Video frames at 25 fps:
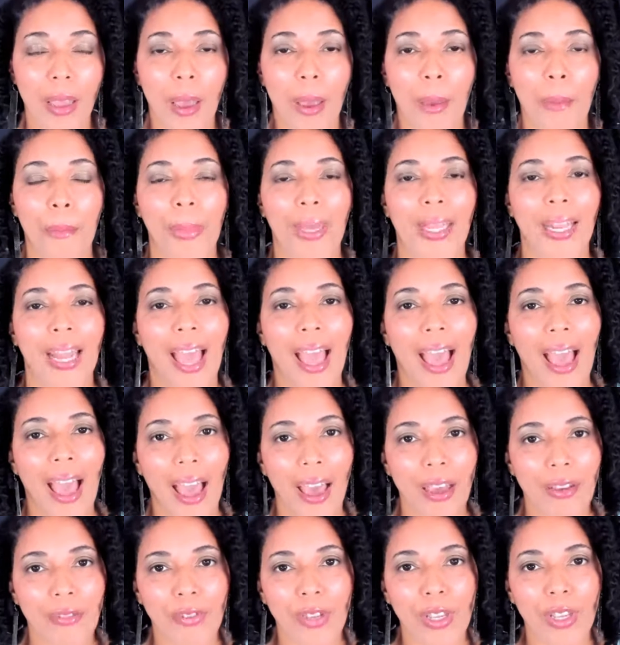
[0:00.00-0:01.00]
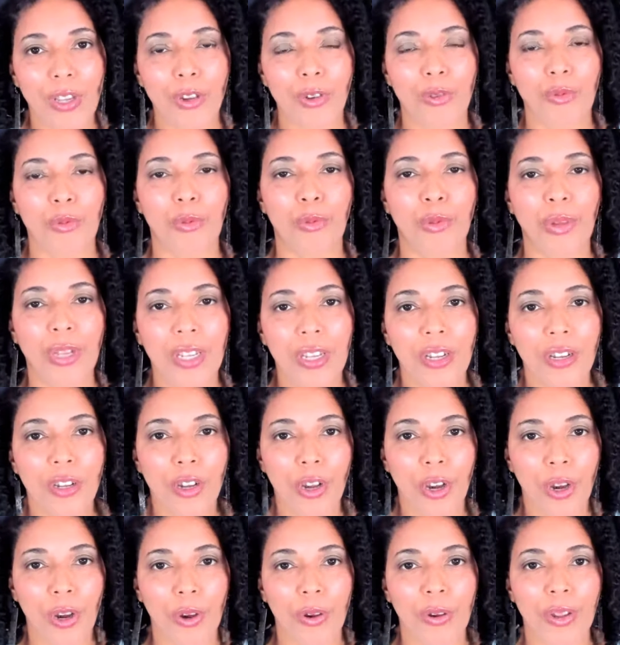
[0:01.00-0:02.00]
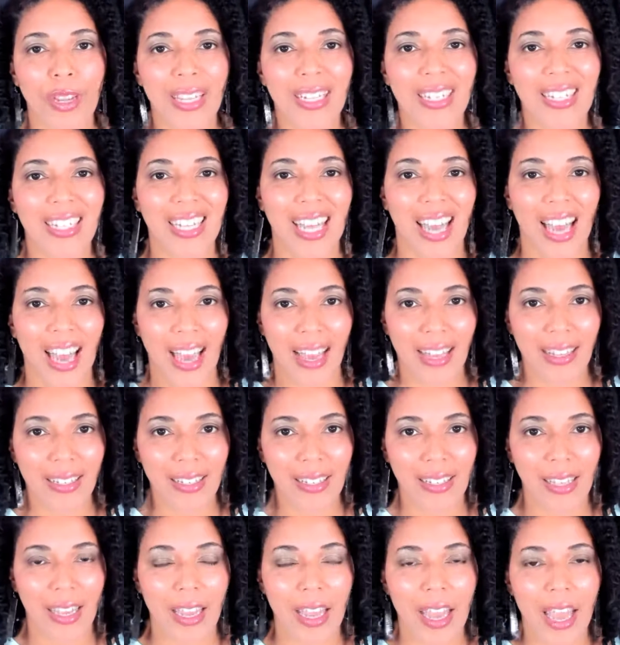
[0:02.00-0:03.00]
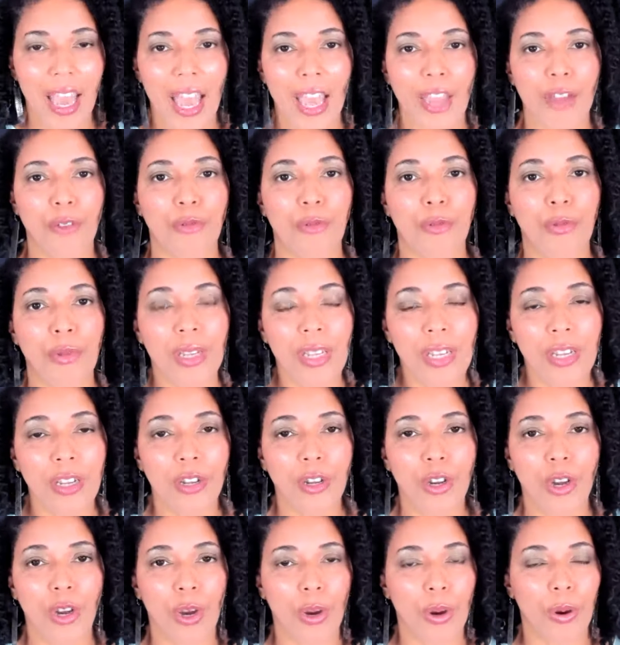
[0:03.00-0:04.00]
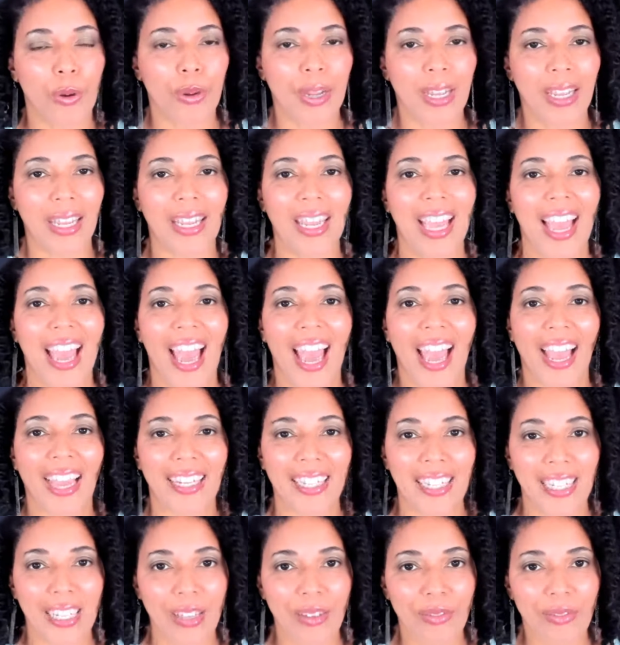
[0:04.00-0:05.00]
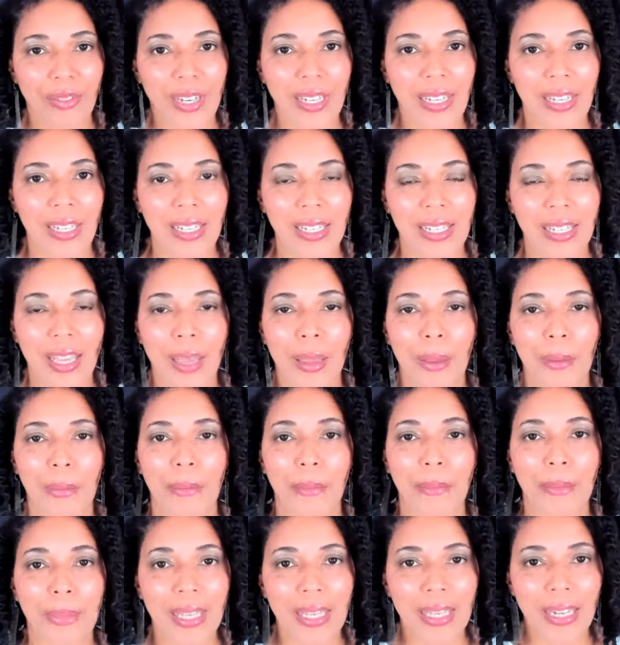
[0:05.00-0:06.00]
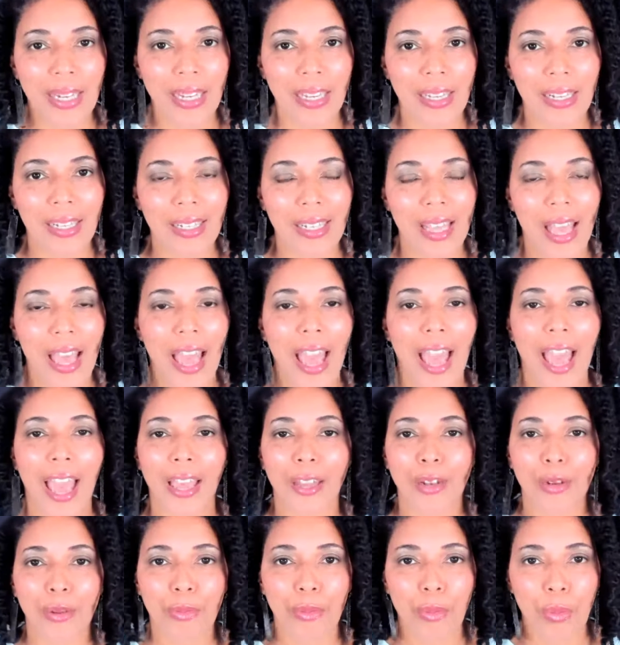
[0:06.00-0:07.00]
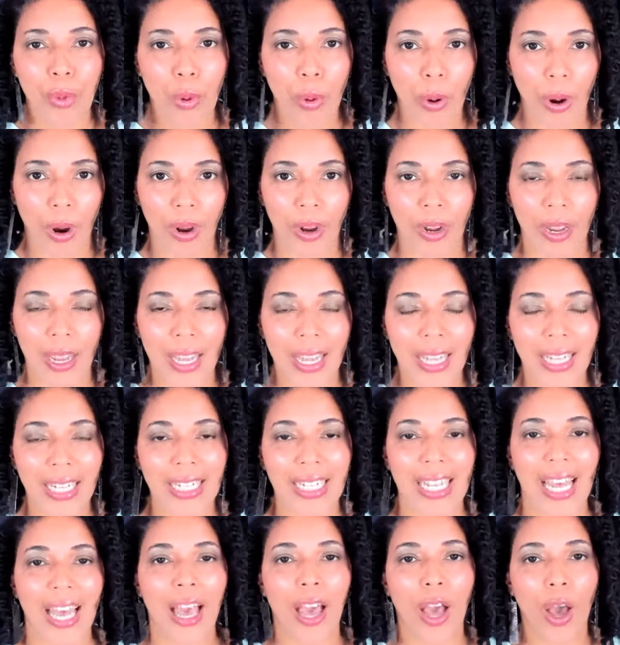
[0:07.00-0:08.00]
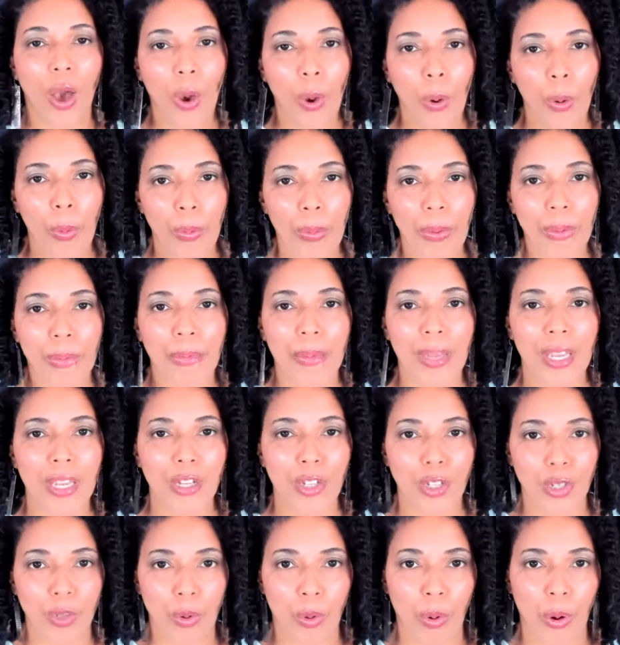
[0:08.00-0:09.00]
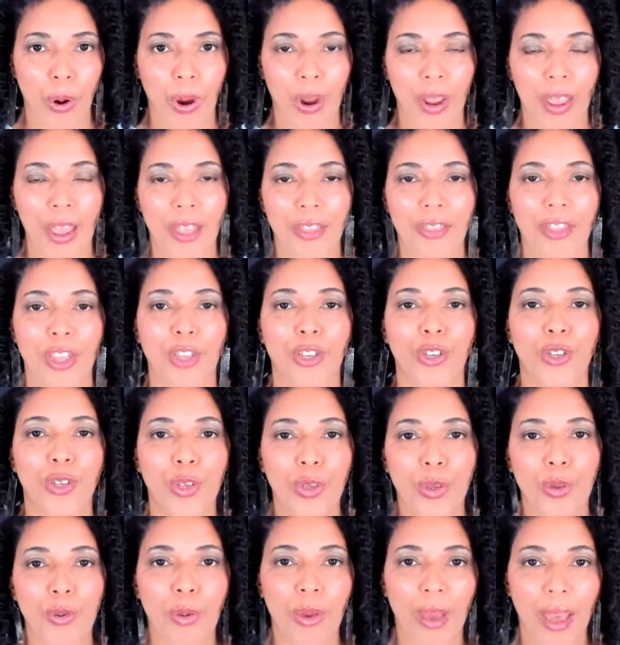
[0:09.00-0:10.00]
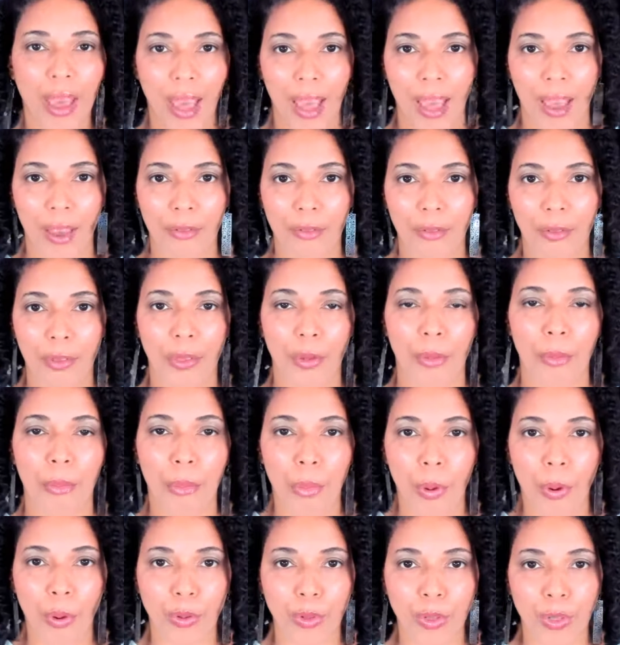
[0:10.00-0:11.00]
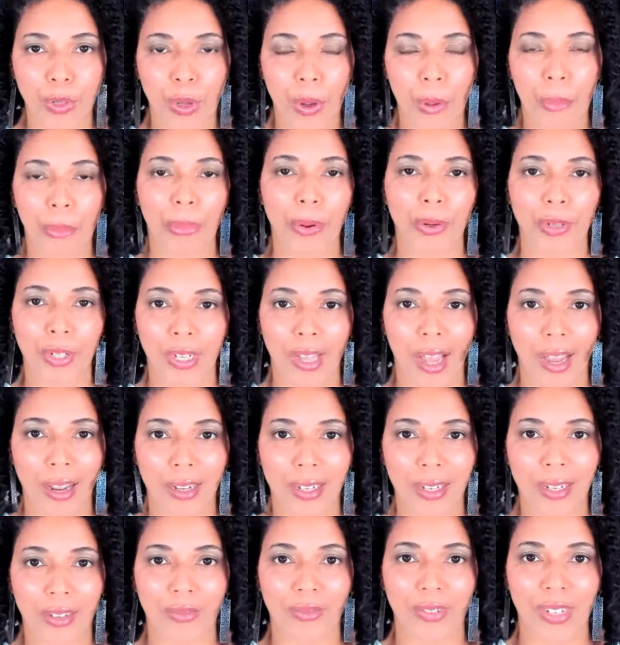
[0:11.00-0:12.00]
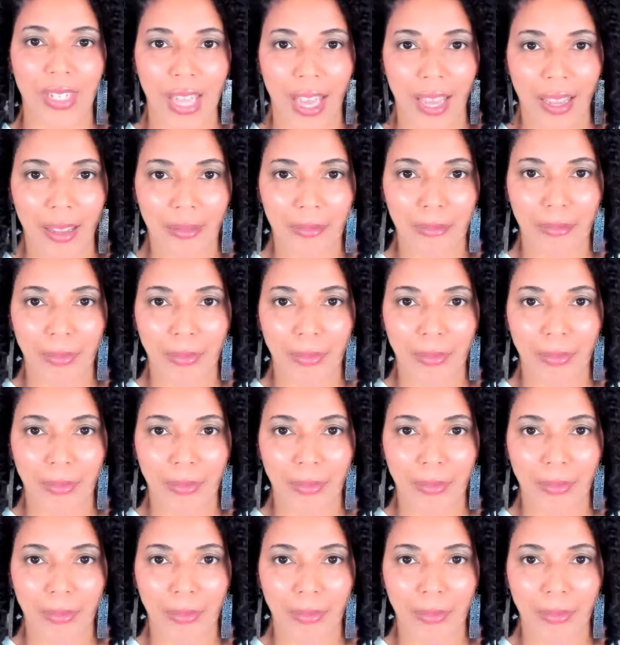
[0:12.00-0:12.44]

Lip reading: but having reoccurring tasks and reoccurring activities, meetings, and more to help make sure that you have the most productive day.